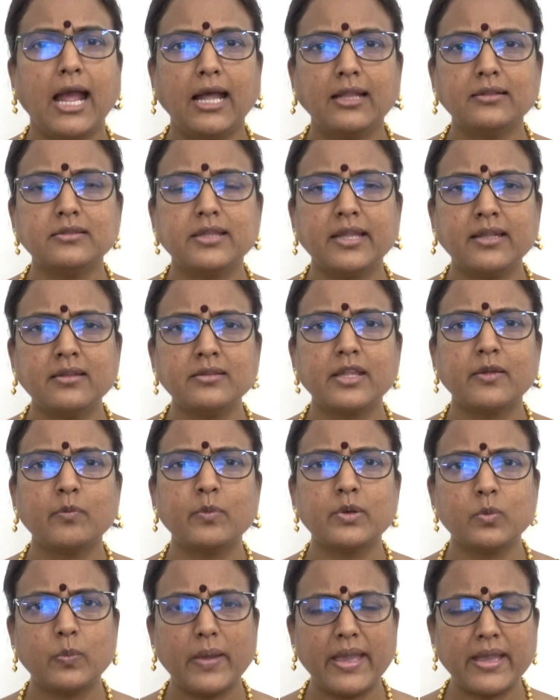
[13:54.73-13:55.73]
And then they
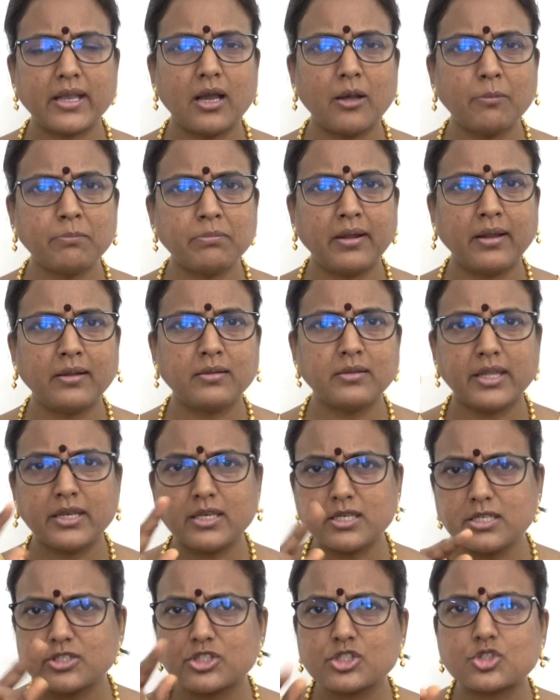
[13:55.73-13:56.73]
will wake up and
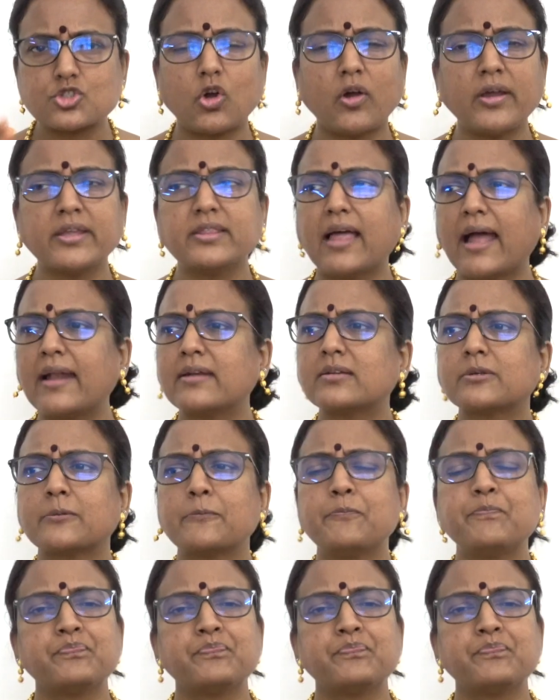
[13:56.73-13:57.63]
then destroy that